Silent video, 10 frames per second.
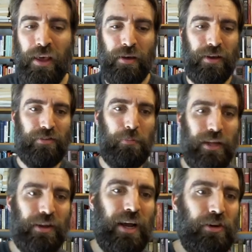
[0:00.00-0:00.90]
because the
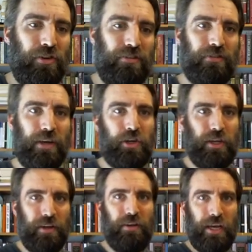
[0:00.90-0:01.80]
mother country is essentially
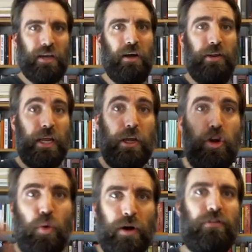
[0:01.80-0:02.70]
telling that colony,
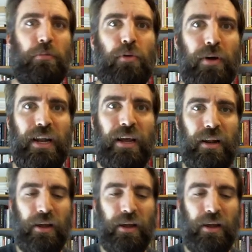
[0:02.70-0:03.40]
you are subordinate.